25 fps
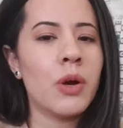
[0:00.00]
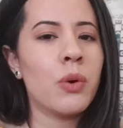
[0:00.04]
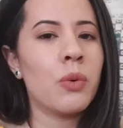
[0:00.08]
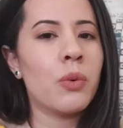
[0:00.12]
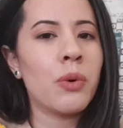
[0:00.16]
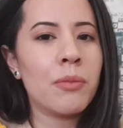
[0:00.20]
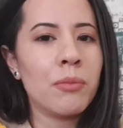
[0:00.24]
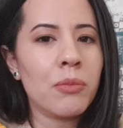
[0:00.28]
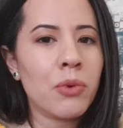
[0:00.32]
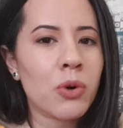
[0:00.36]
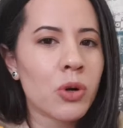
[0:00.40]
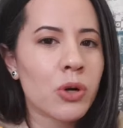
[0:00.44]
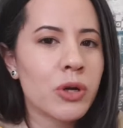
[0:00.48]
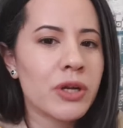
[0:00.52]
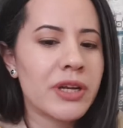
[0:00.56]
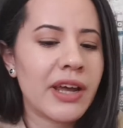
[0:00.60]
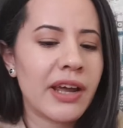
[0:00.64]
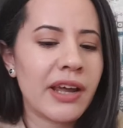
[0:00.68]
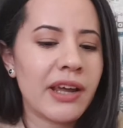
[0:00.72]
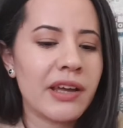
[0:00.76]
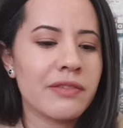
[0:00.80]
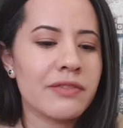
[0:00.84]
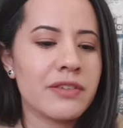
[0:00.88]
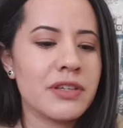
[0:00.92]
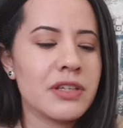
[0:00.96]
What more could I
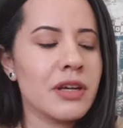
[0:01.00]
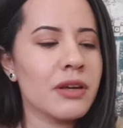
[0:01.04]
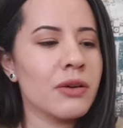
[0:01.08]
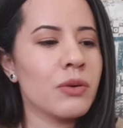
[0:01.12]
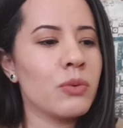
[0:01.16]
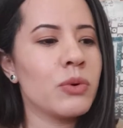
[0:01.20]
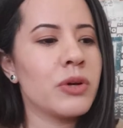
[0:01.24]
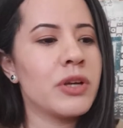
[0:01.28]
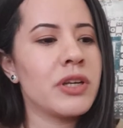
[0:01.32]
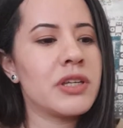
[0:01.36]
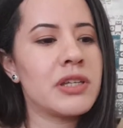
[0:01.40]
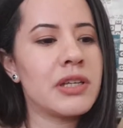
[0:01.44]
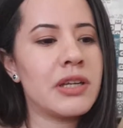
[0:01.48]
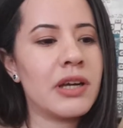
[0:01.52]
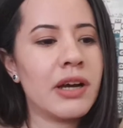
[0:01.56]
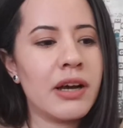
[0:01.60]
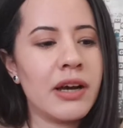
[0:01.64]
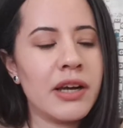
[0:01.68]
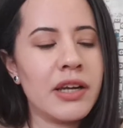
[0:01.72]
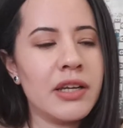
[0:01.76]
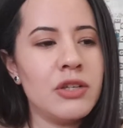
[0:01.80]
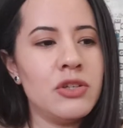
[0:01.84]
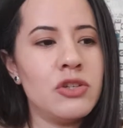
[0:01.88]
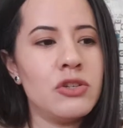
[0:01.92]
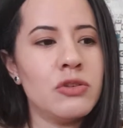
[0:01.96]
have done? What did
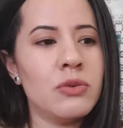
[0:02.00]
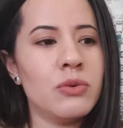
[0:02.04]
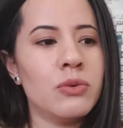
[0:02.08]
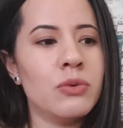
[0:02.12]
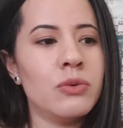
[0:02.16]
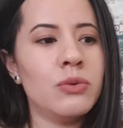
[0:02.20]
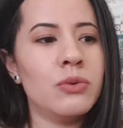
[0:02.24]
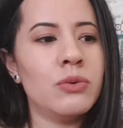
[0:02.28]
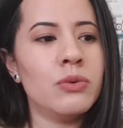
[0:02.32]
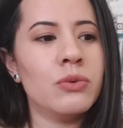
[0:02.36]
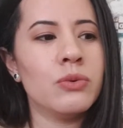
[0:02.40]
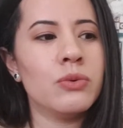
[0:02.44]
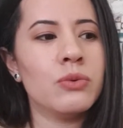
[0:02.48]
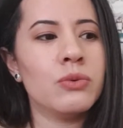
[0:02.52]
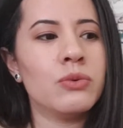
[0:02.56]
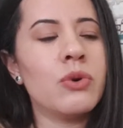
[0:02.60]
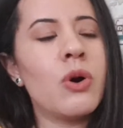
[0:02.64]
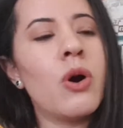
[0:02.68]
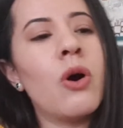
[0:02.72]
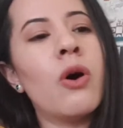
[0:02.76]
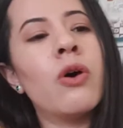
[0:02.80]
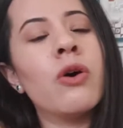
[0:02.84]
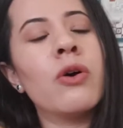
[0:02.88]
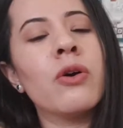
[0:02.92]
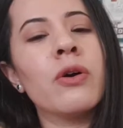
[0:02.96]
I do
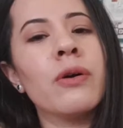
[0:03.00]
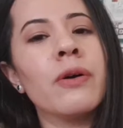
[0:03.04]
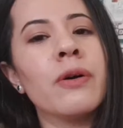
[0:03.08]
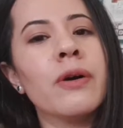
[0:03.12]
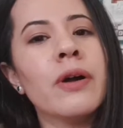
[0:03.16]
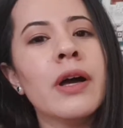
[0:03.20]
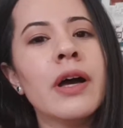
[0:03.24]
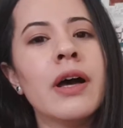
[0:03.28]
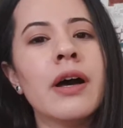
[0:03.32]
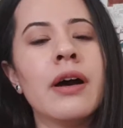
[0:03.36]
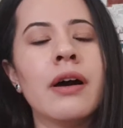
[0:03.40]
wrong?